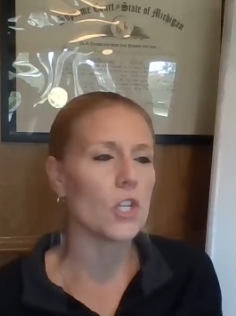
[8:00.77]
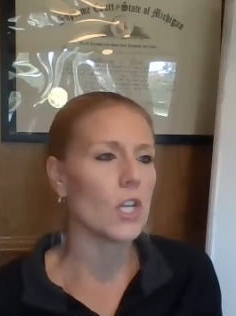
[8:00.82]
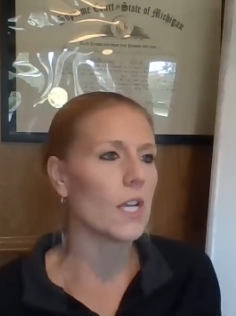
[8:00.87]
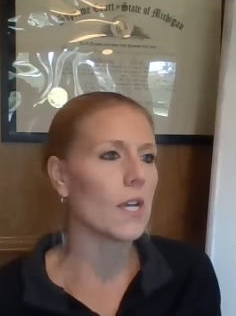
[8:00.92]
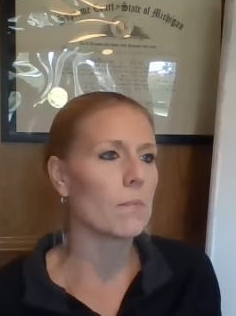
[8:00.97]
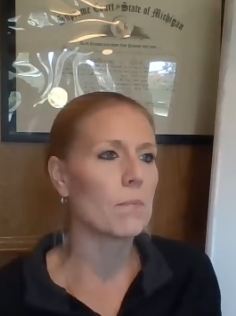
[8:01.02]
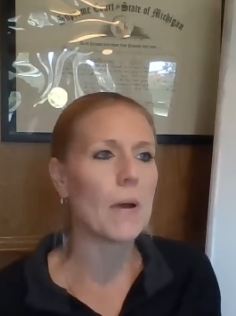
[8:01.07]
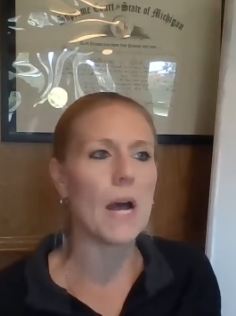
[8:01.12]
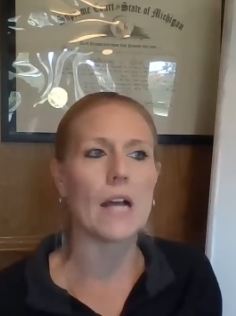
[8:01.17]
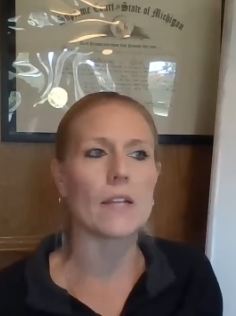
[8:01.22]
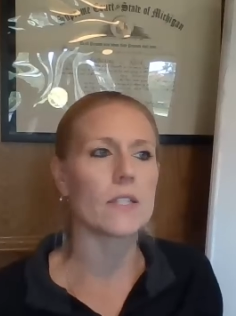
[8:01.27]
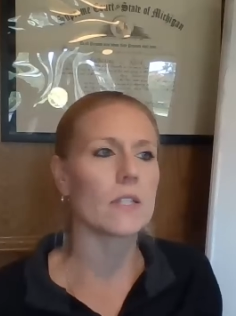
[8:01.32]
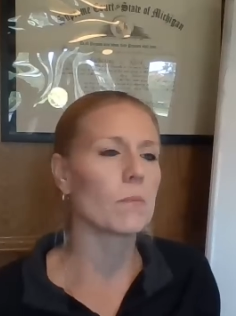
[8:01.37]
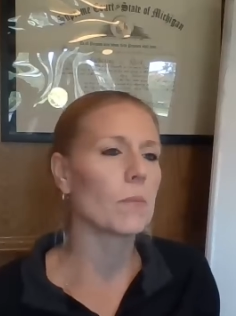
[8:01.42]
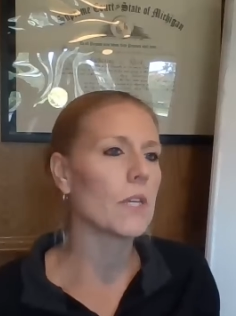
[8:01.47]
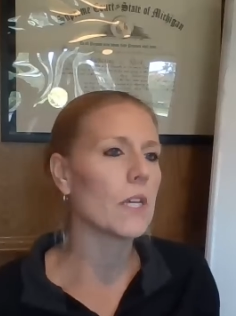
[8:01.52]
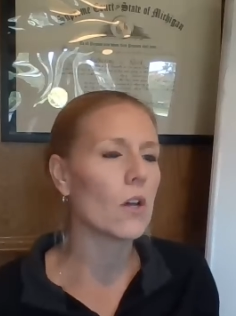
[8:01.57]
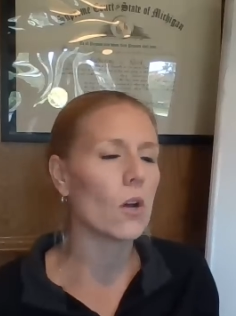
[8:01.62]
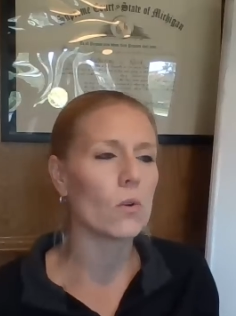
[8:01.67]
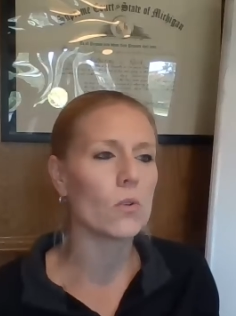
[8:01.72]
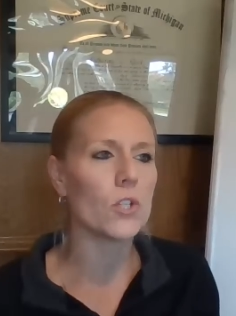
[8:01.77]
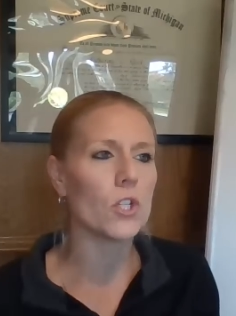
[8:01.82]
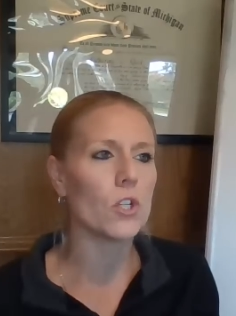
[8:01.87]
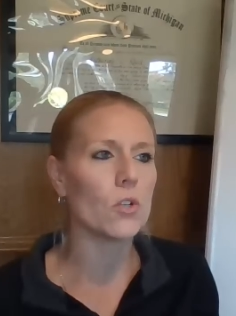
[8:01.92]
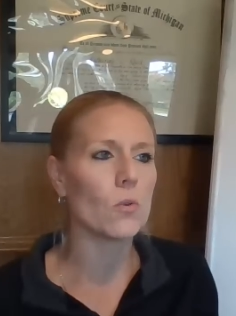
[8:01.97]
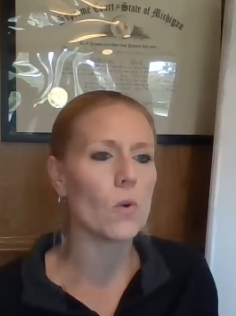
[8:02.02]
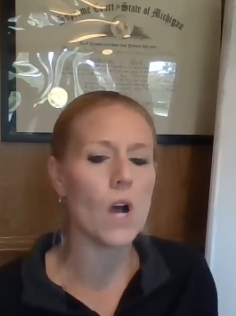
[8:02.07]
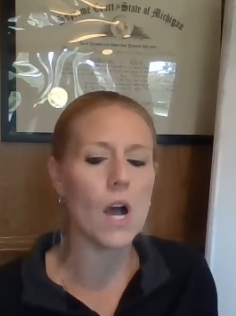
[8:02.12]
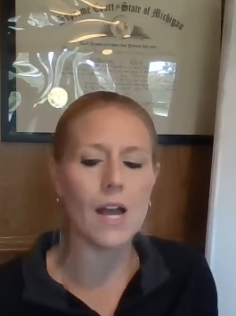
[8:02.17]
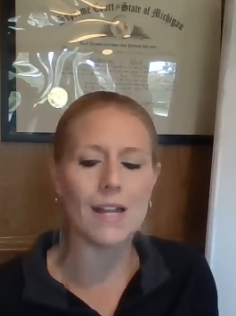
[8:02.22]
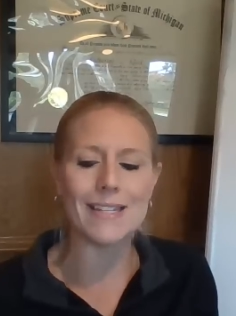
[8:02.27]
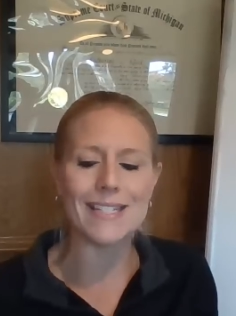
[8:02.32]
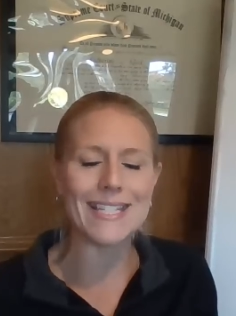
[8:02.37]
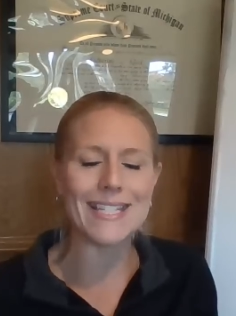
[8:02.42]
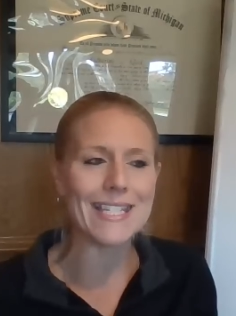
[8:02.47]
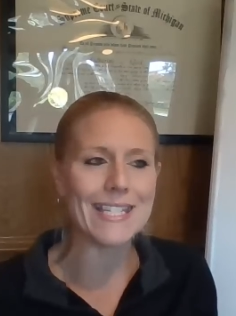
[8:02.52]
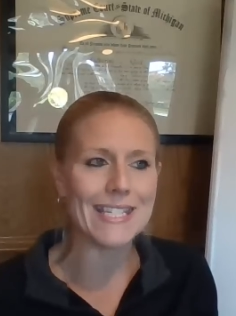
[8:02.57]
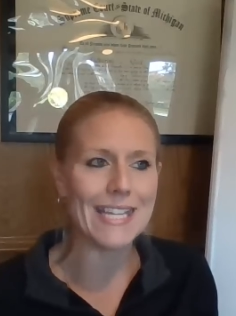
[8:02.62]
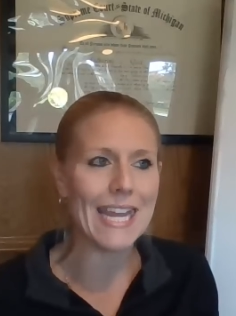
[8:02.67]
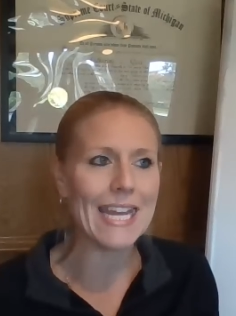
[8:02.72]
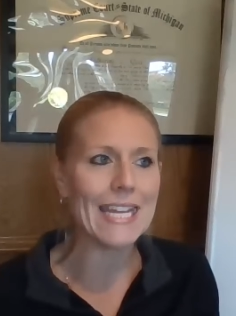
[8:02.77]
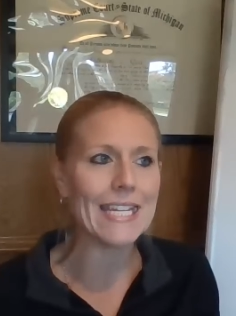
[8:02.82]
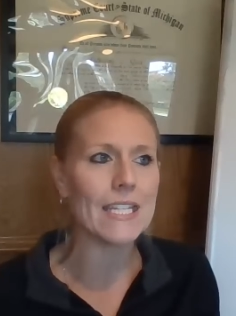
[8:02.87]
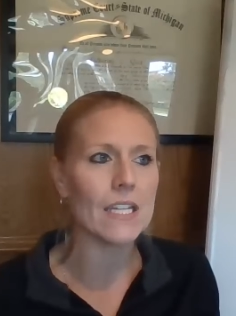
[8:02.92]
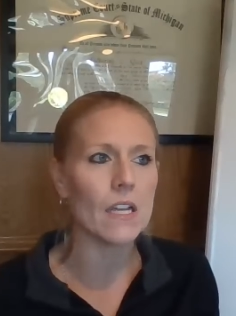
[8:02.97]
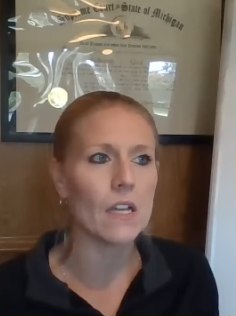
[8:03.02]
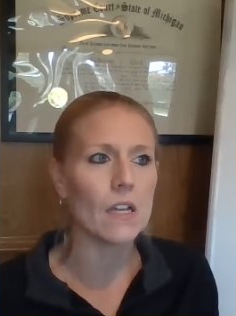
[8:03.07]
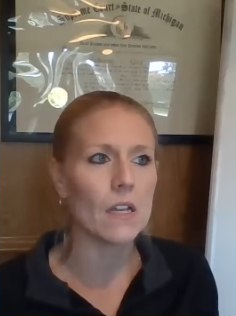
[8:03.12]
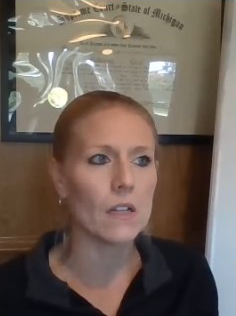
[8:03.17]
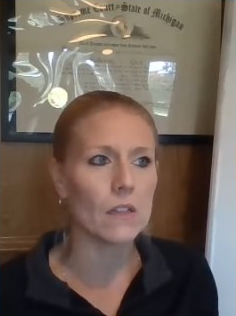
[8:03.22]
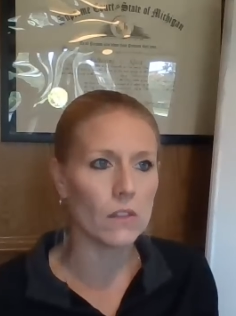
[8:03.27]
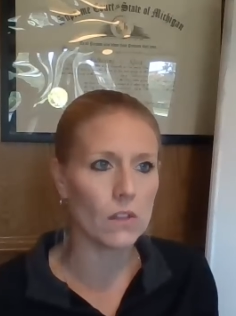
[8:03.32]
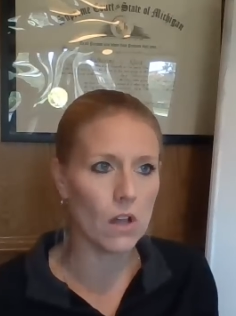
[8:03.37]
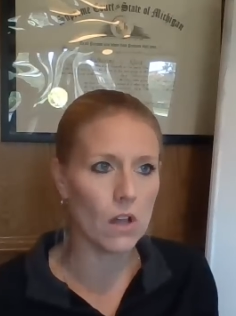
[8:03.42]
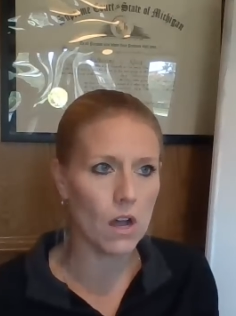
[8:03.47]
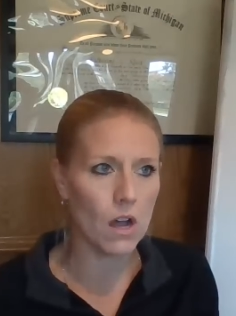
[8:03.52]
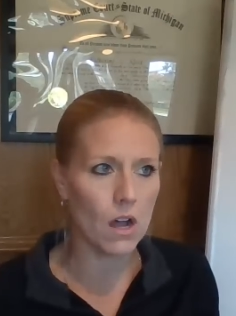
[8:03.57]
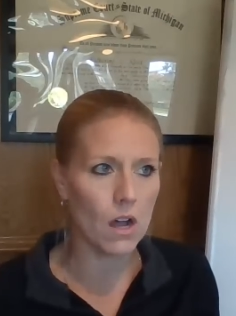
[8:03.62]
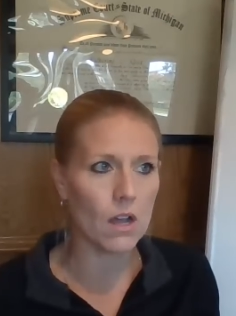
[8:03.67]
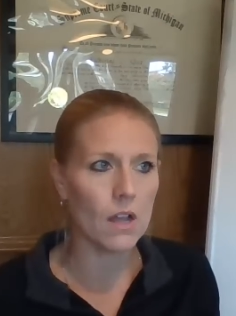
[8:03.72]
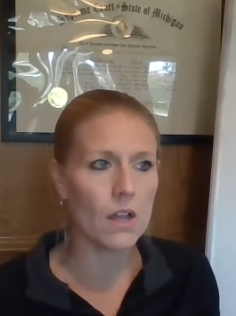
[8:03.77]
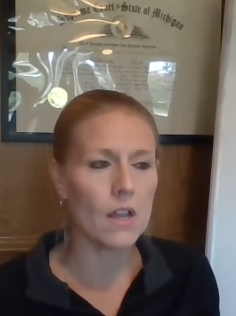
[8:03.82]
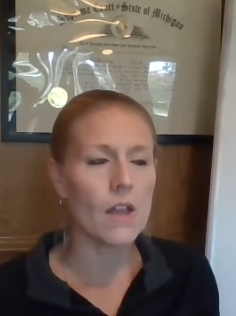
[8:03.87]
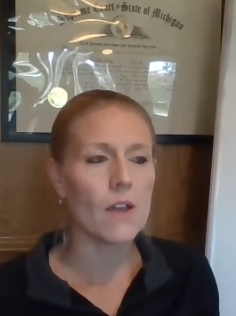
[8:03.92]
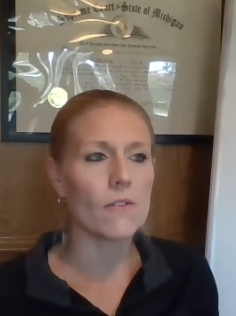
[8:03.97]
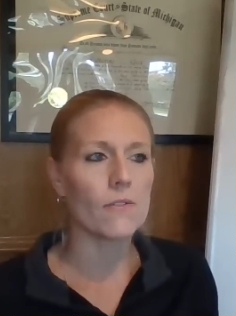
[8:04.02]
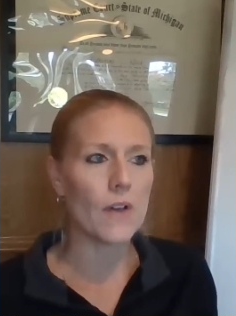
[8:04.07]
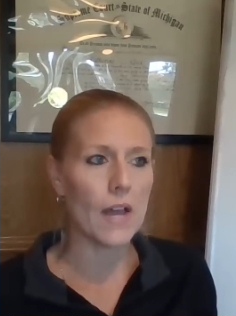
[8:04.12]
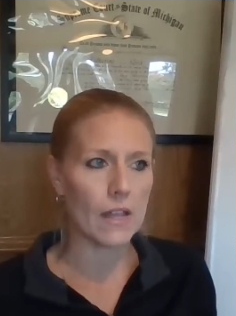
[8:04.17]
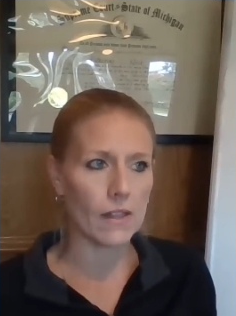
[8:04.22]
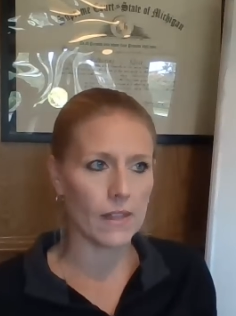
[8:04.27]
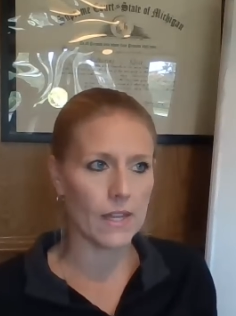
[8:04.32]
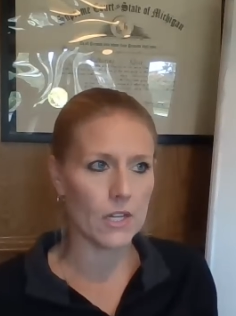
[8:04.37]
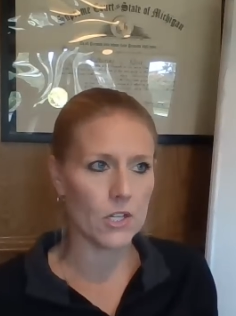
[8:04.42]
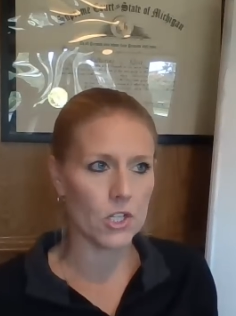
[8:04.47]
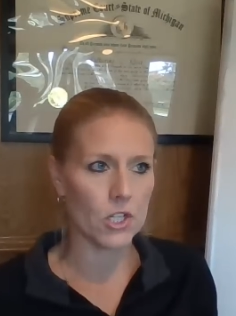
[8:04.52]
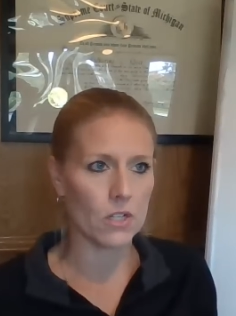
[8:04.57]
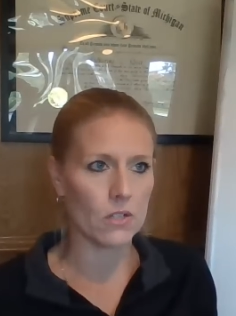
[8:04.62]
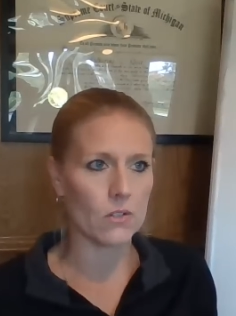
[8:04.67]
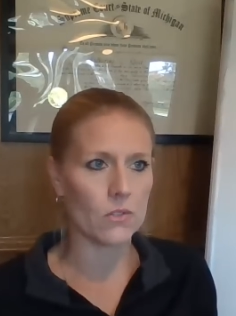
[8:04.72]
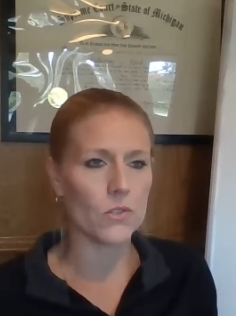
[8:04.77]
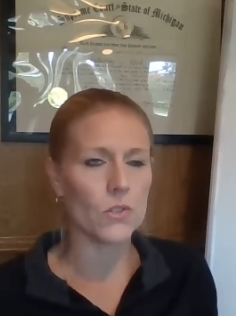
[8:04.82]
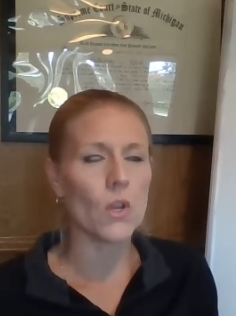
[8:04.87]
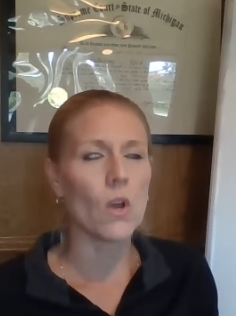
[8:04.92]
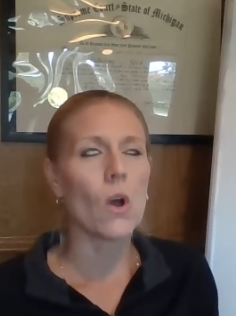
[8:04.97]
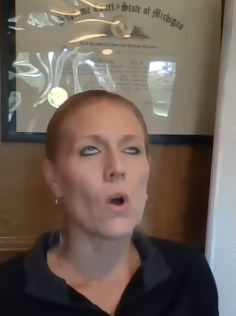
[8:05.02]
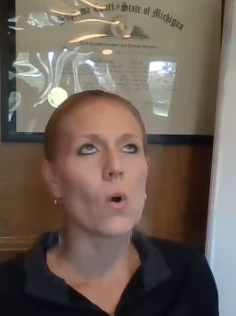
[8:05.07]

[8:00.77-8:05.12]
she could possibly go to on state law violations